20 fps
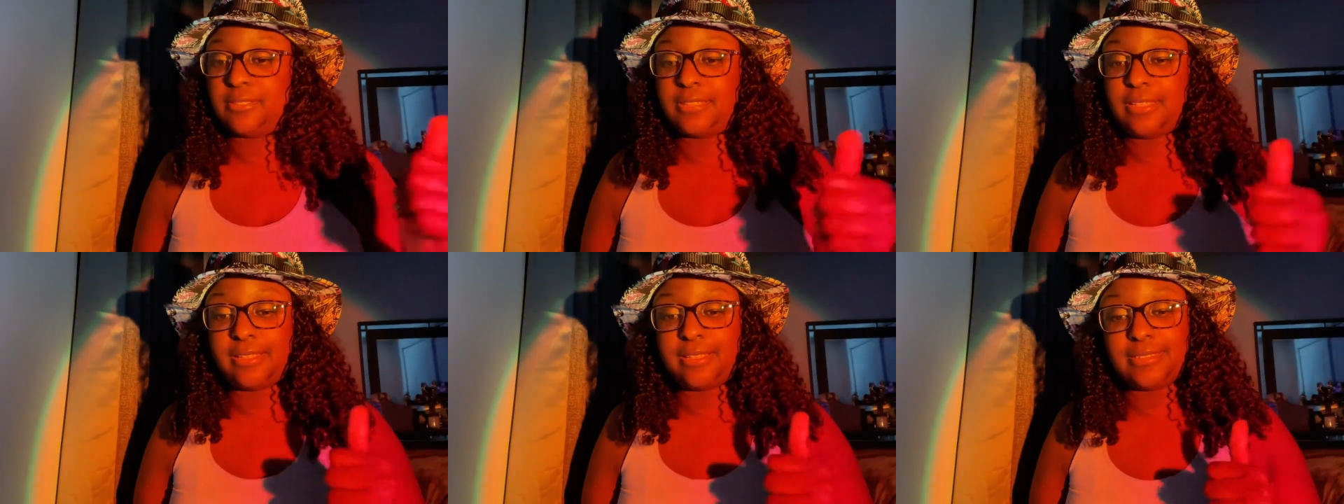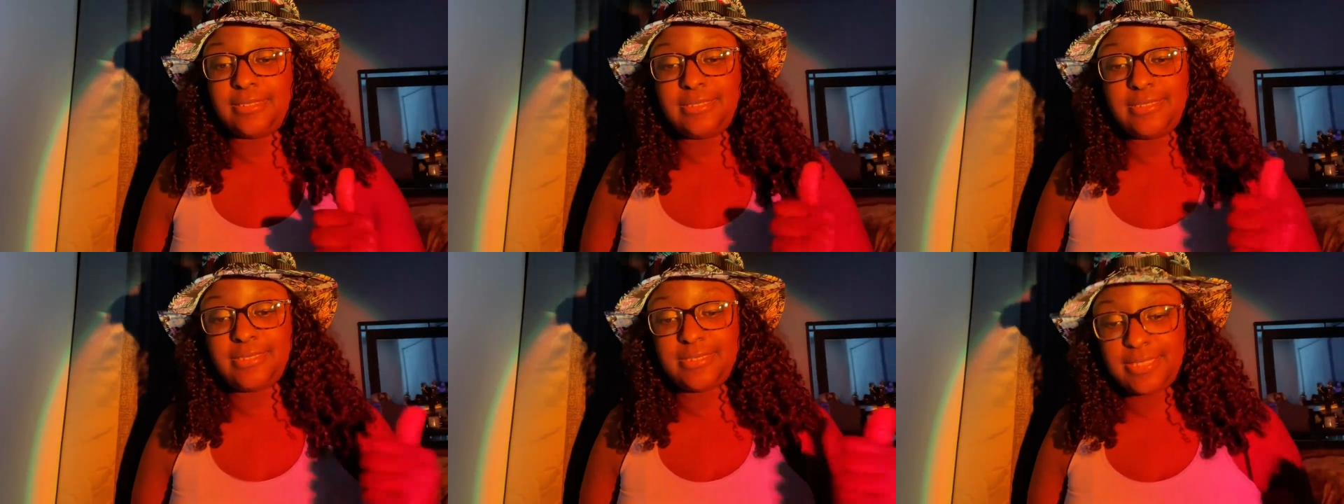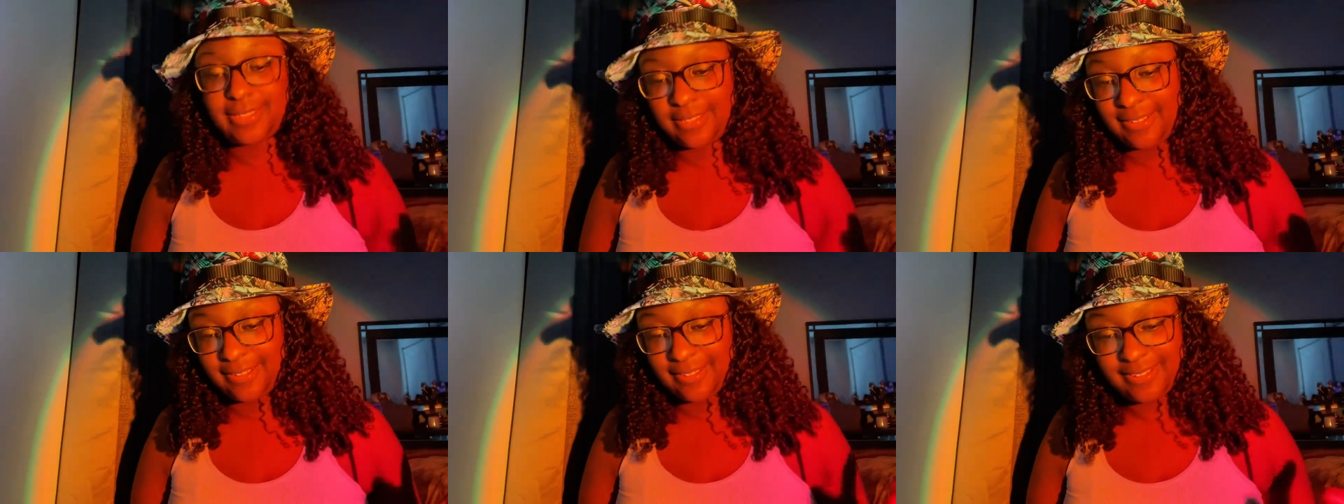like I
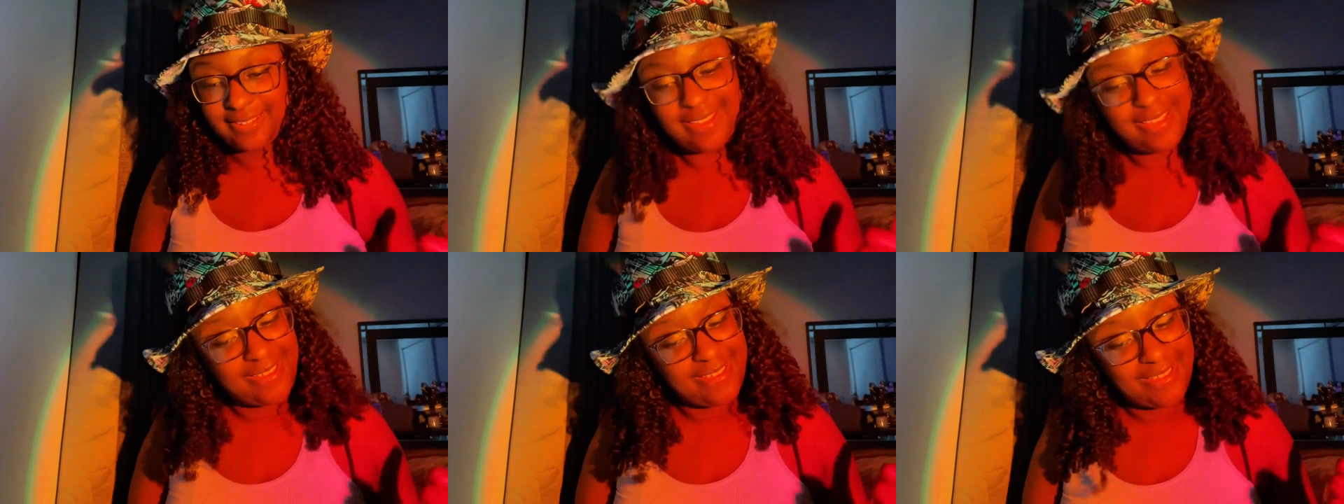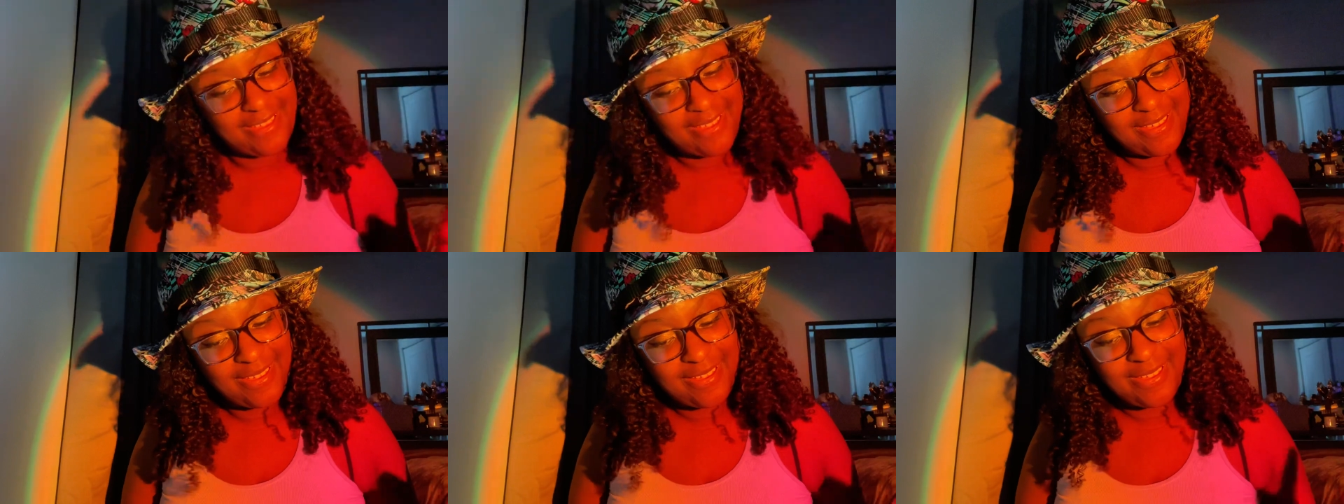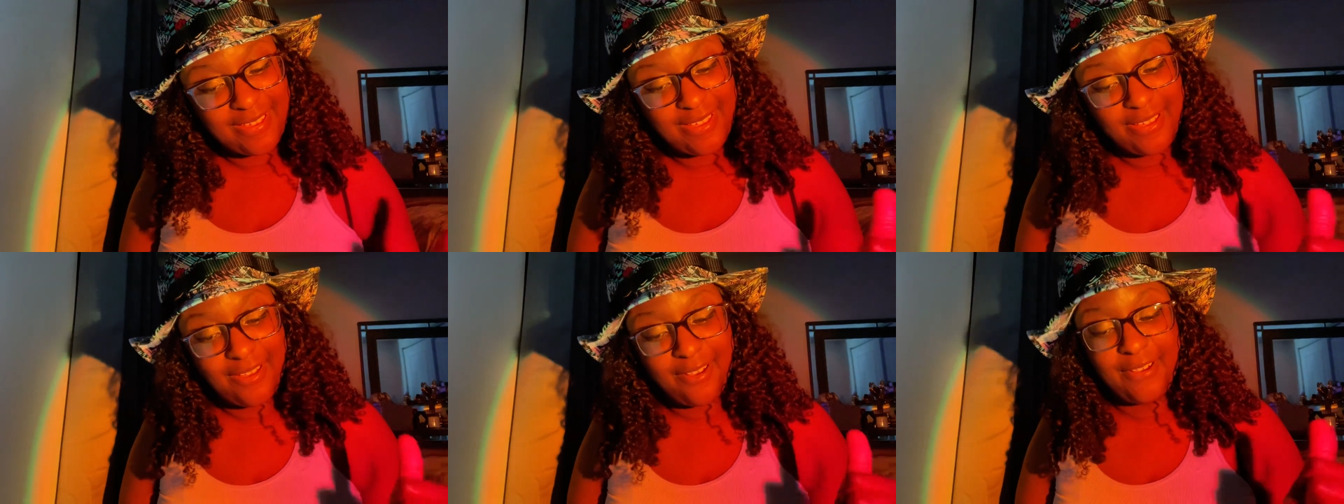said.
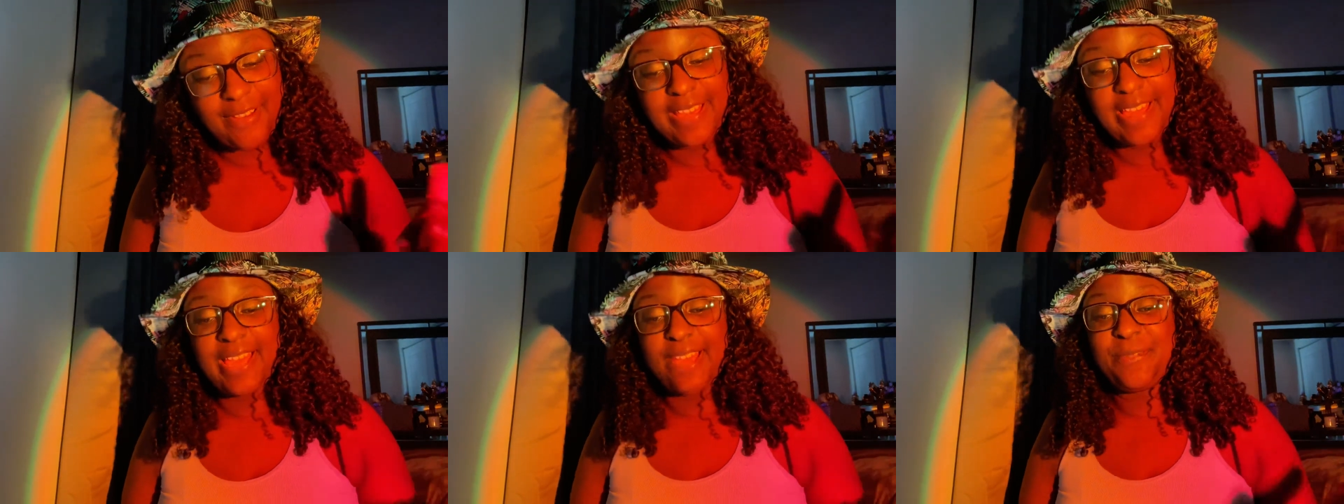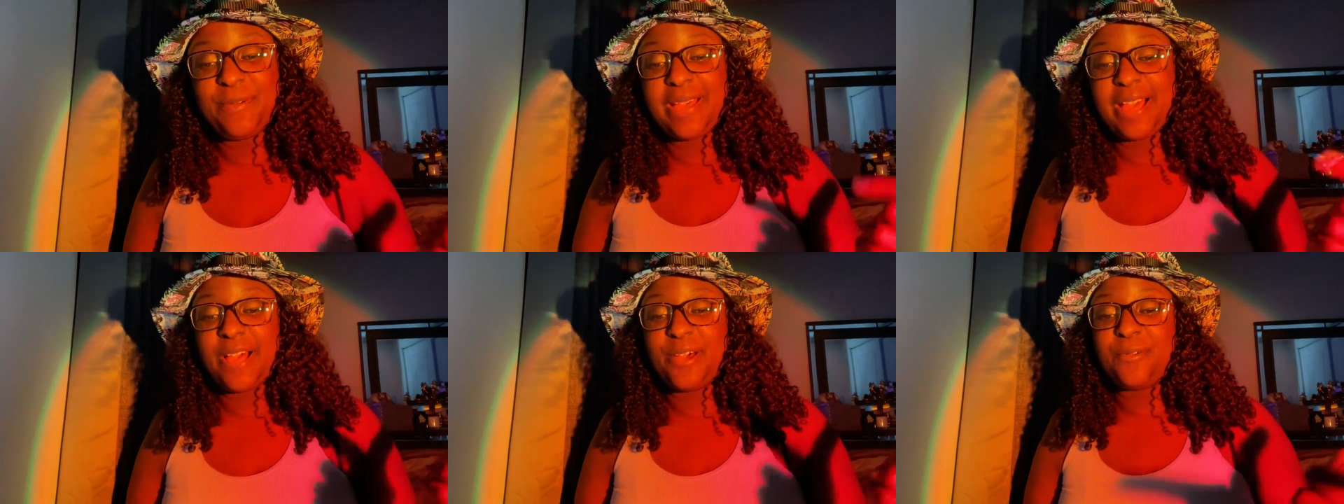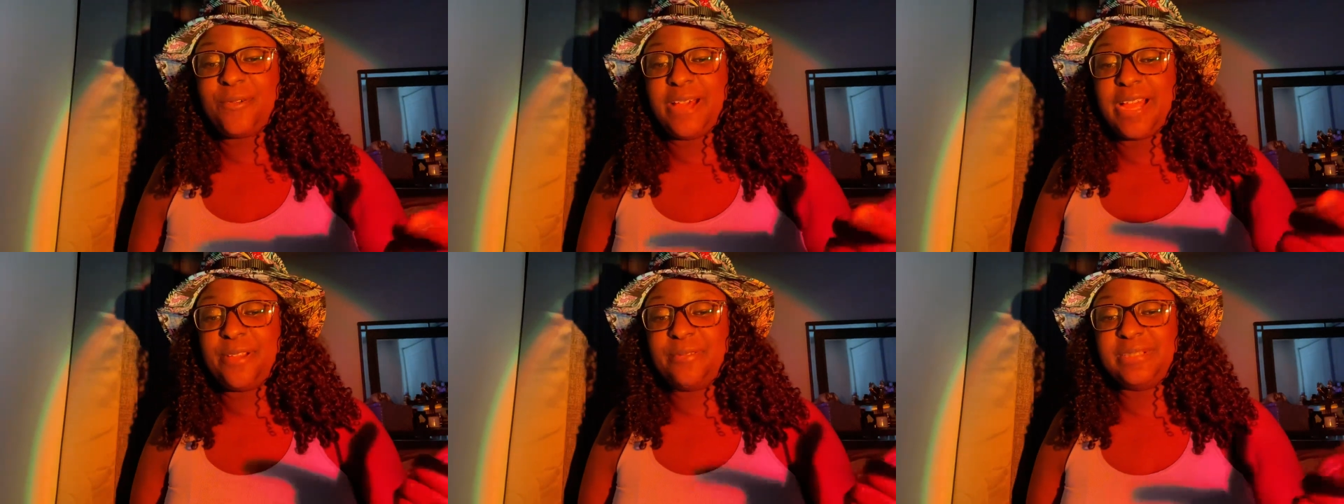Okay, we got
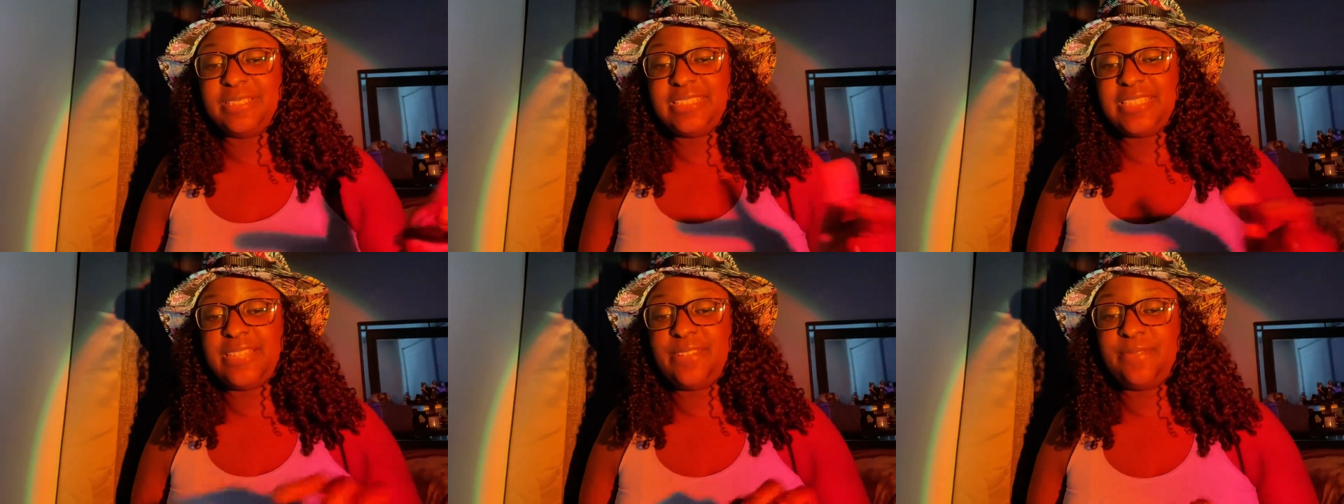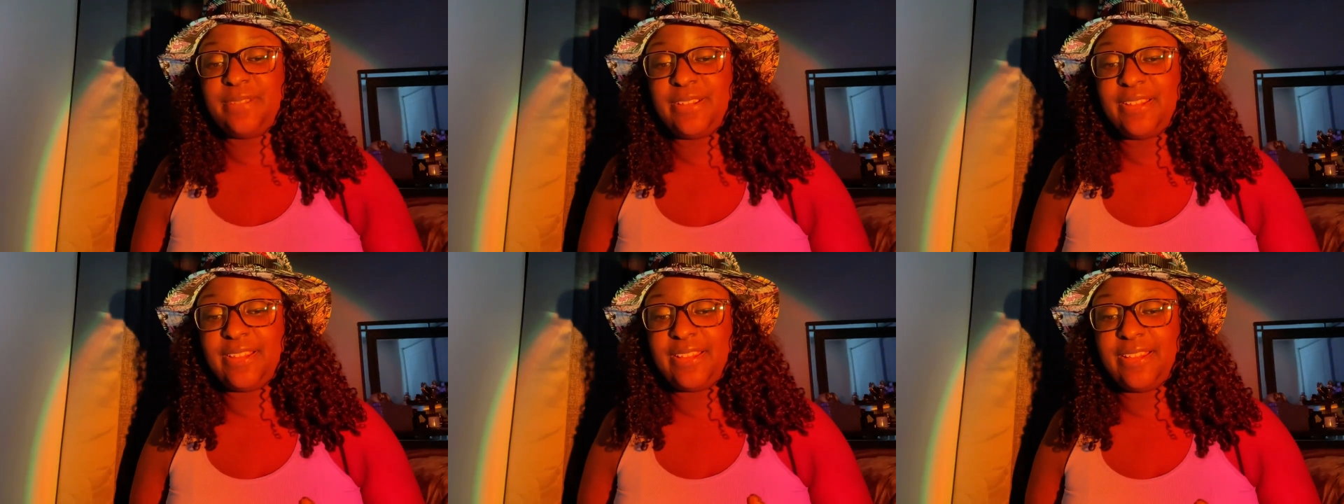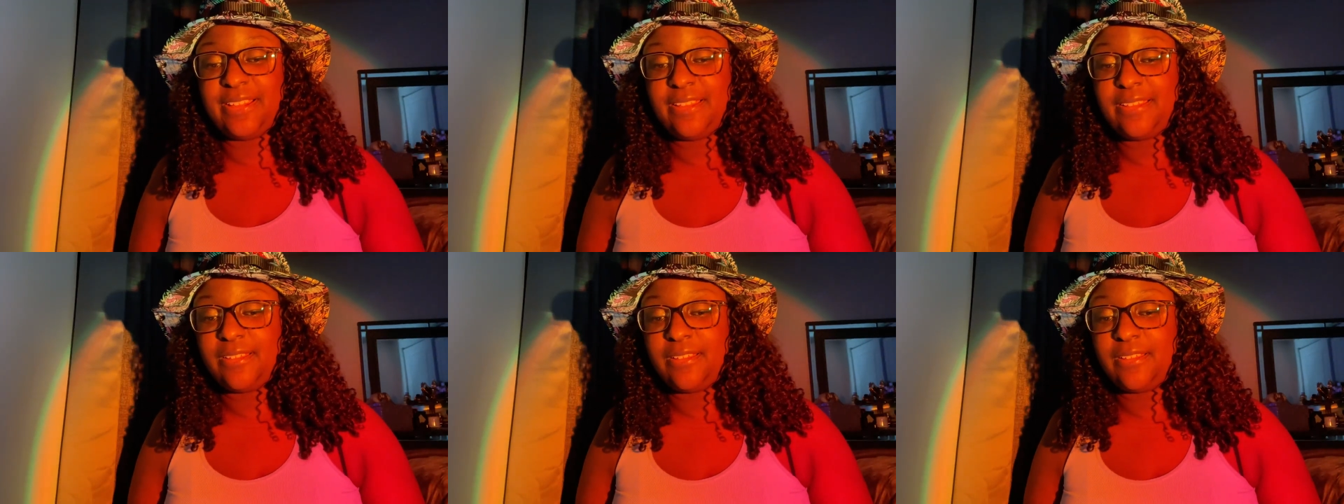wide receiver.